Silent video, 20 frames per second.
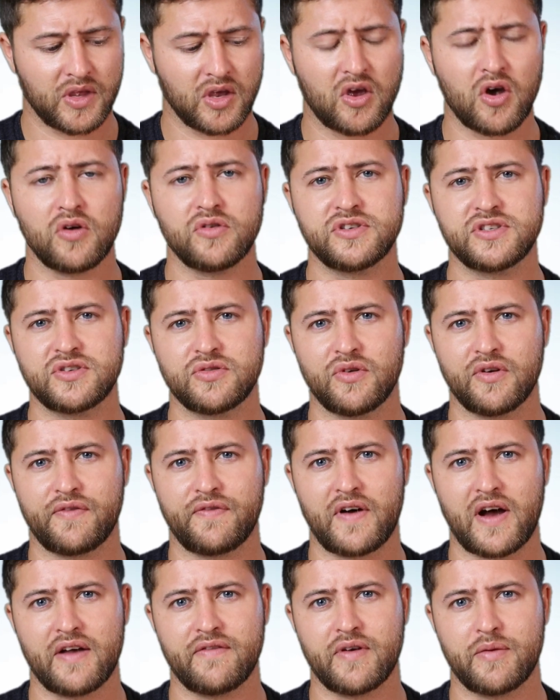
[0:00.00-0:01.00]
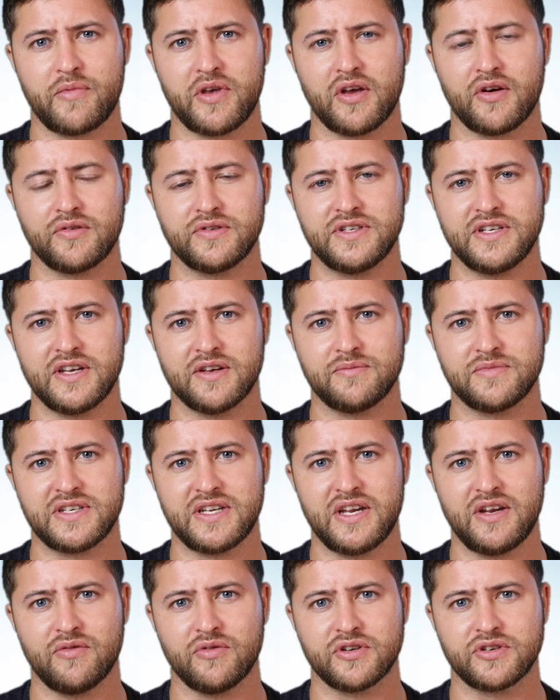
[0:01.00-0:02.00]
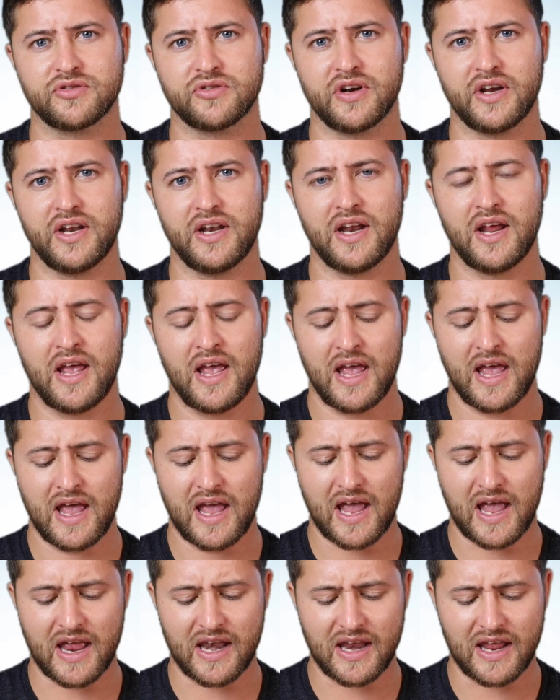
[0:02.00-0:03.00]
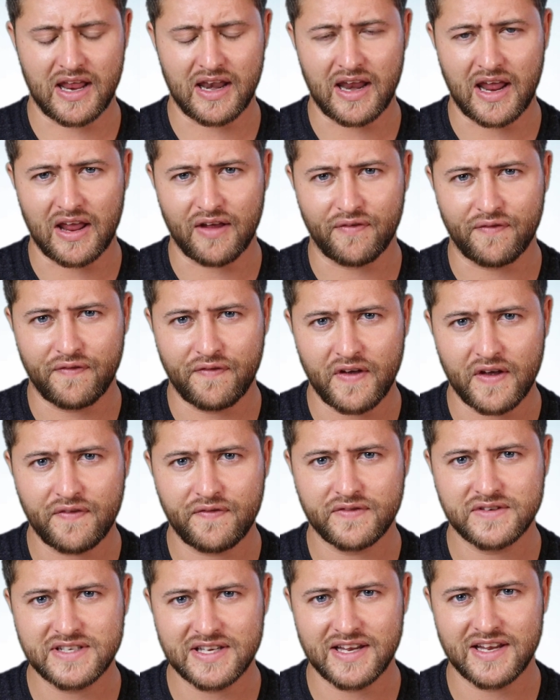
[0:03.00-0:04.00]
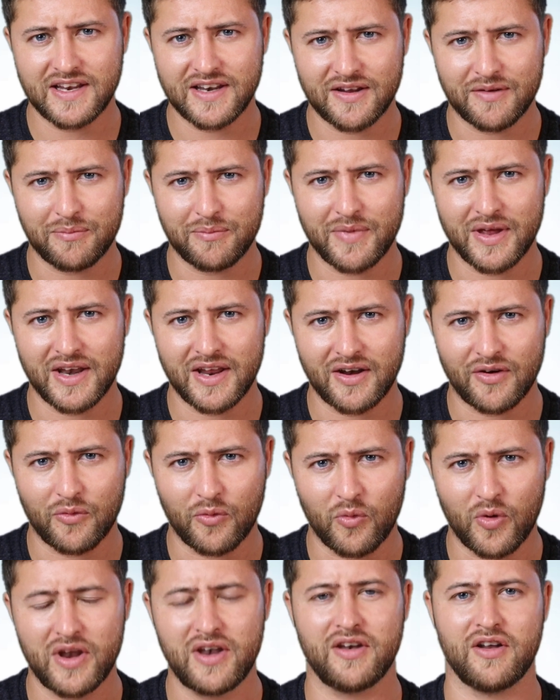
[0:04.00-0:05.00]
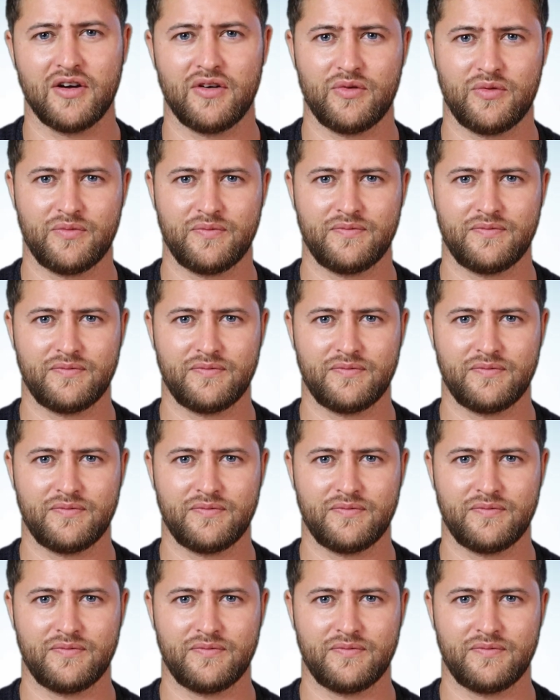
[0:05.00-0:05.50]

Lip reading: goes to a 5-MeO DMT retreat, and in a 15-minute window